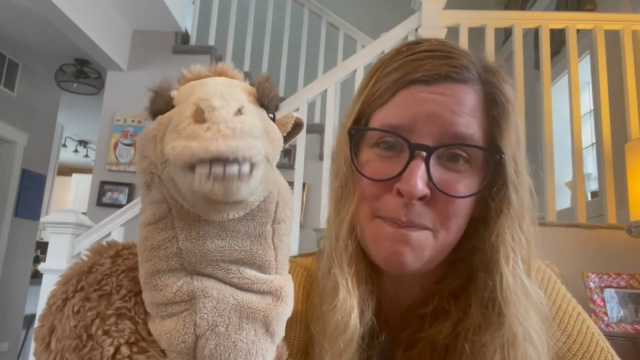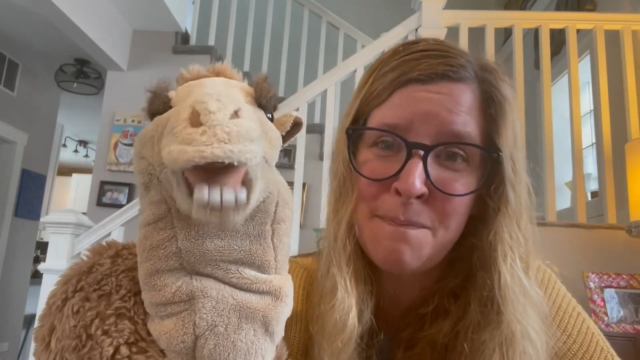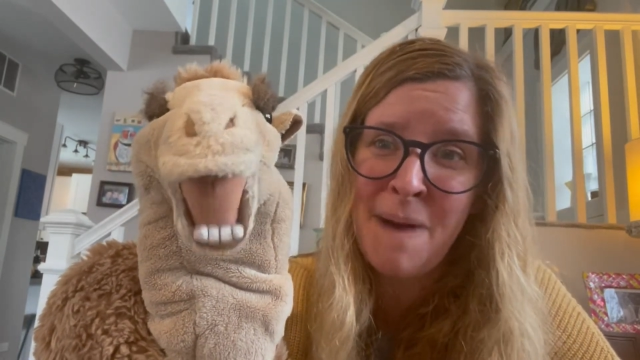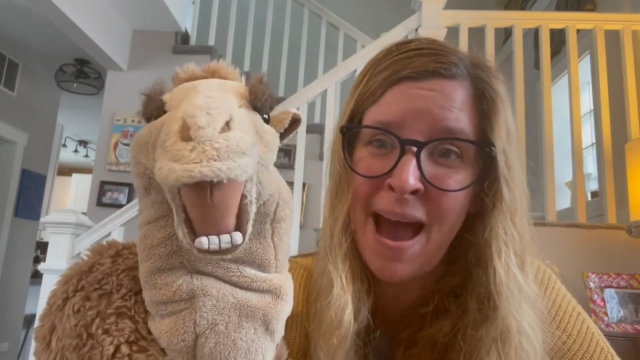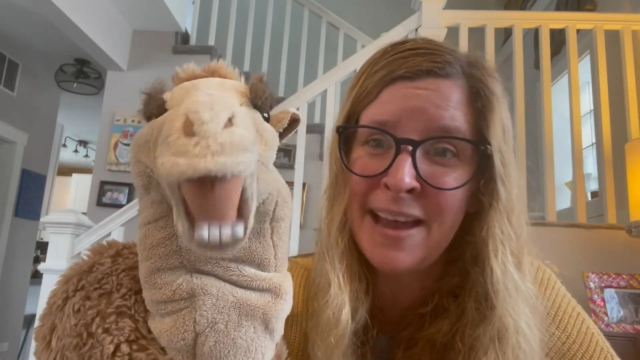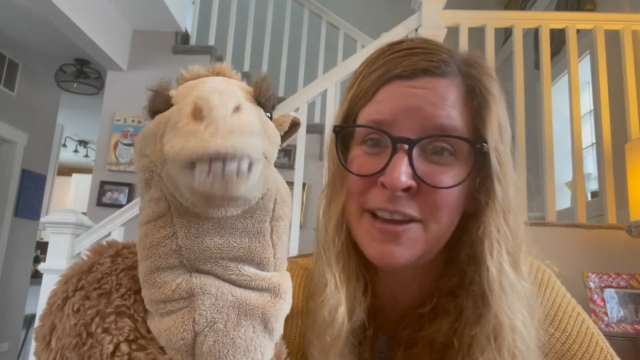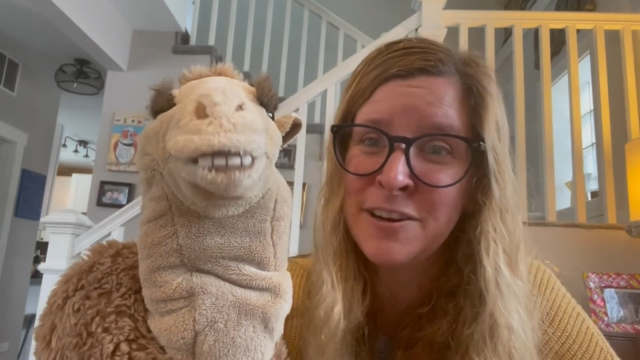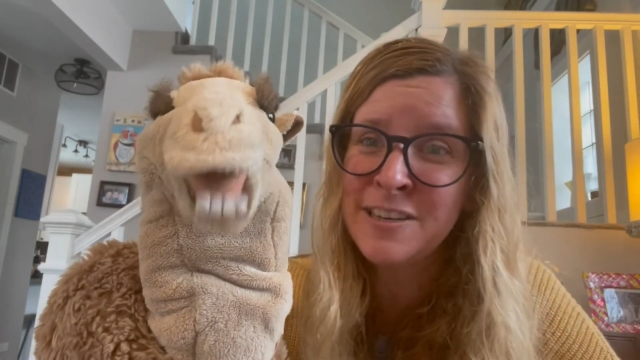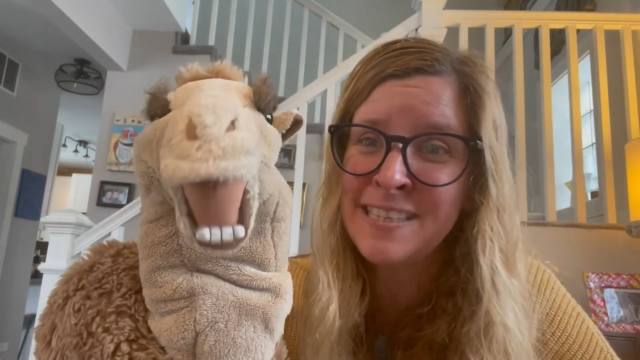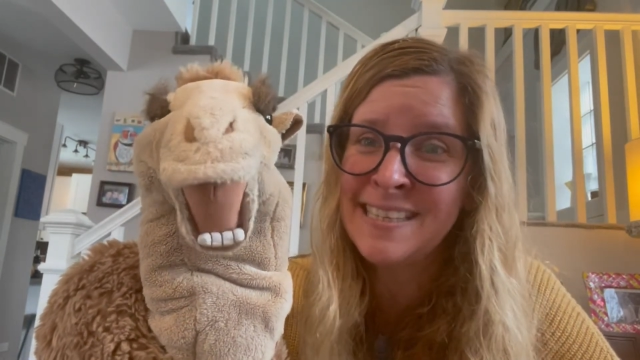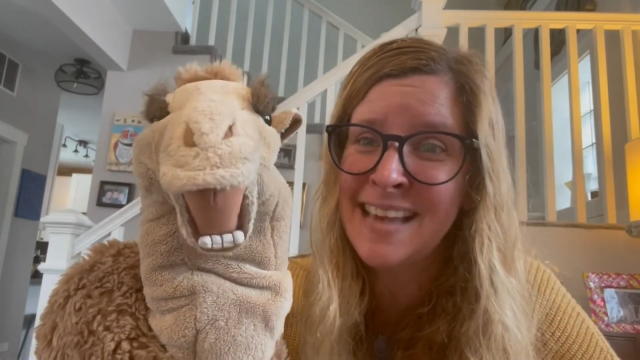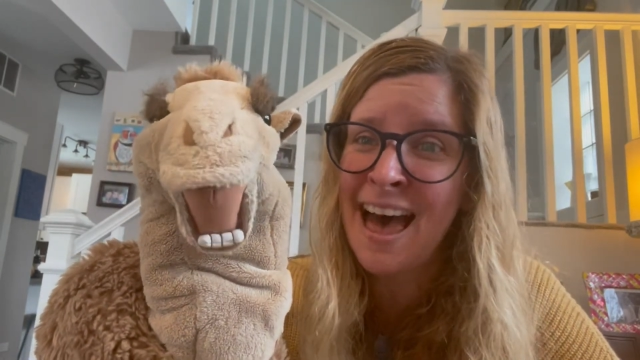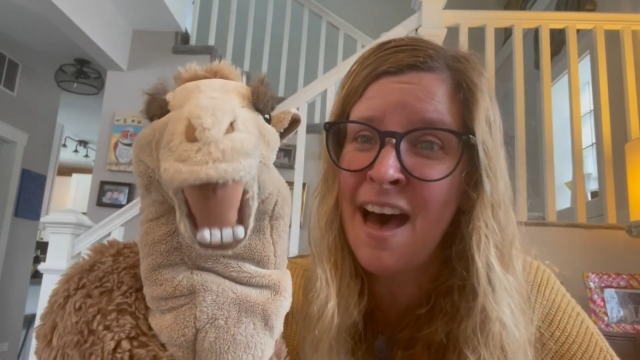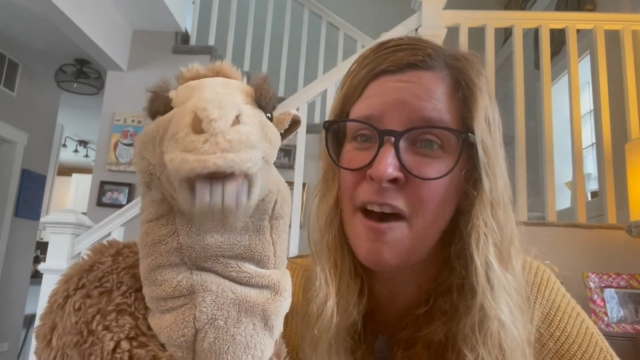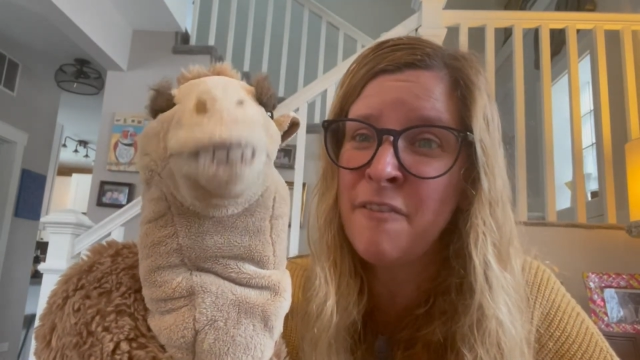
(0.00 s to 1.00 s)
by
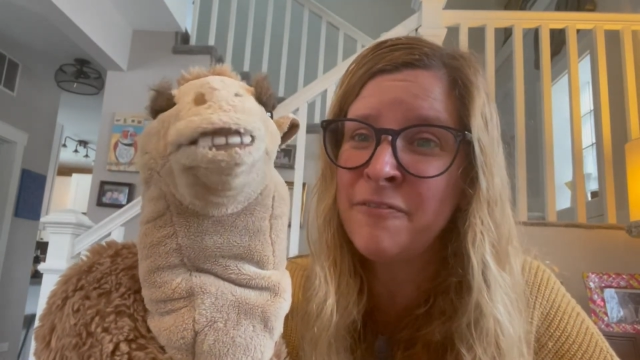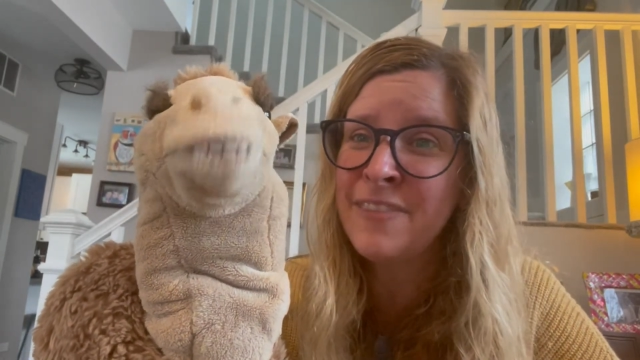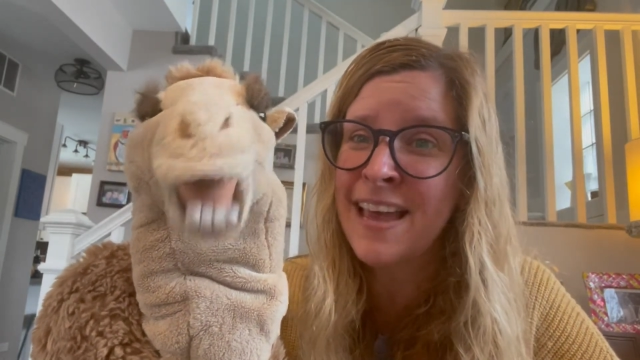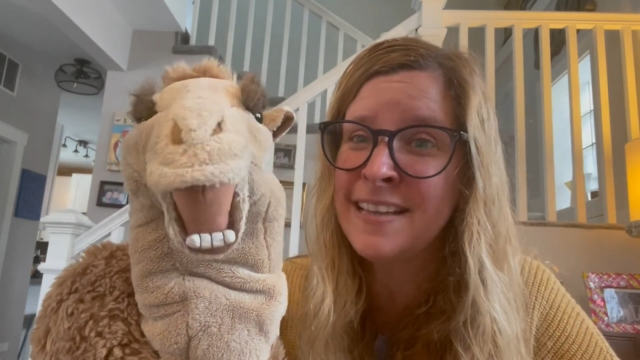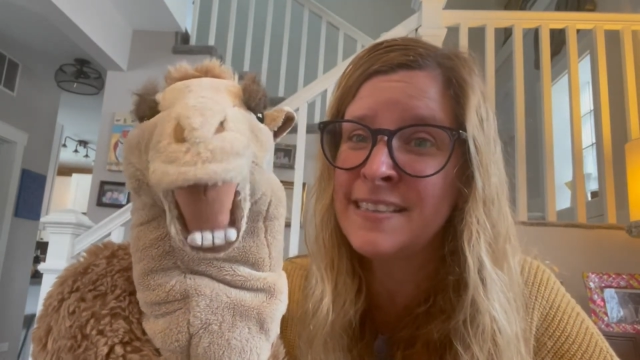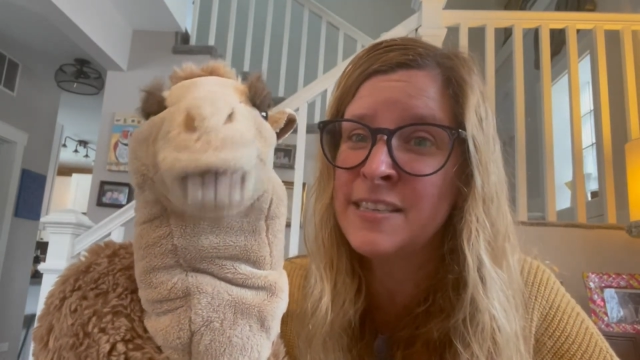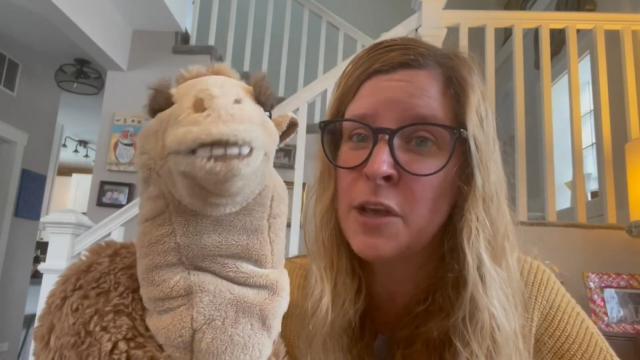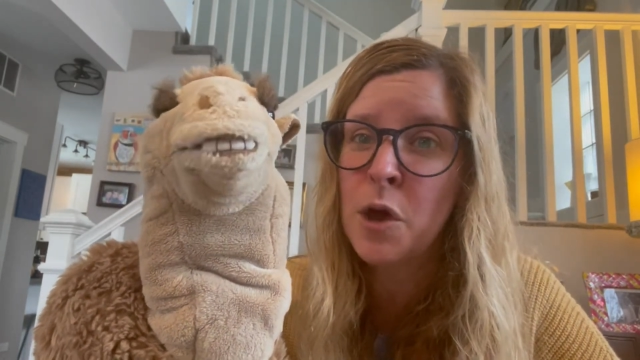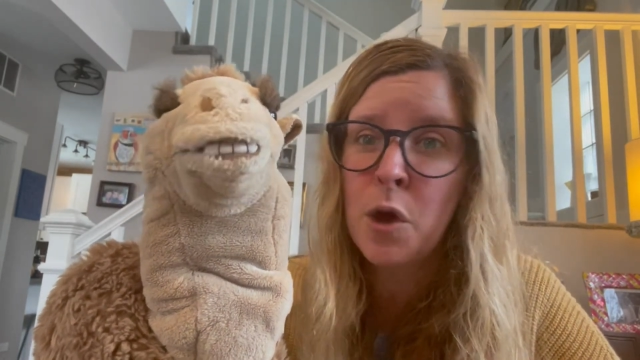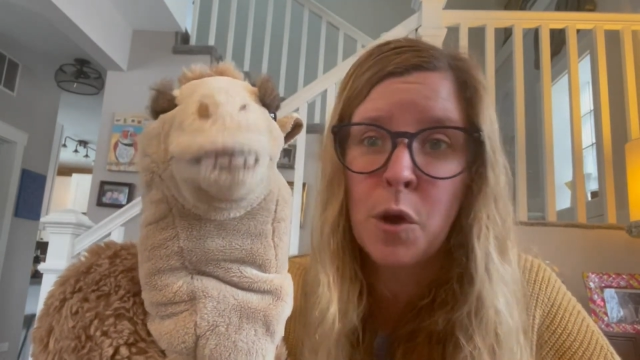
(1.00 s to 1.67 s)
yourself that's